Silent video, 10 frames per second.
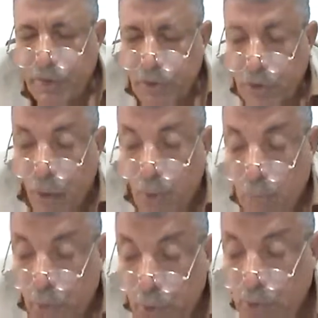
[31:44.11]
Is it our
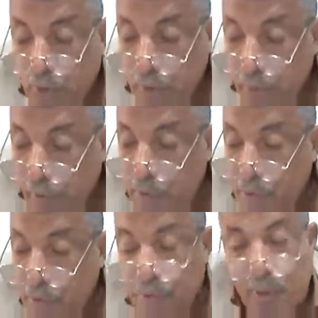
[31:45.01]
political,
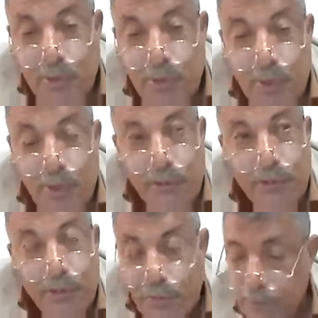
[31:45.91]
religious, or social
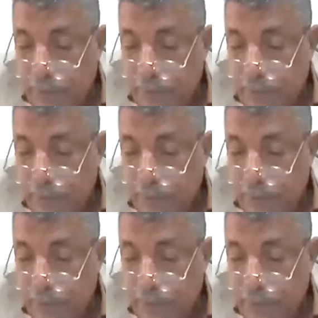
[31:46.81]
views?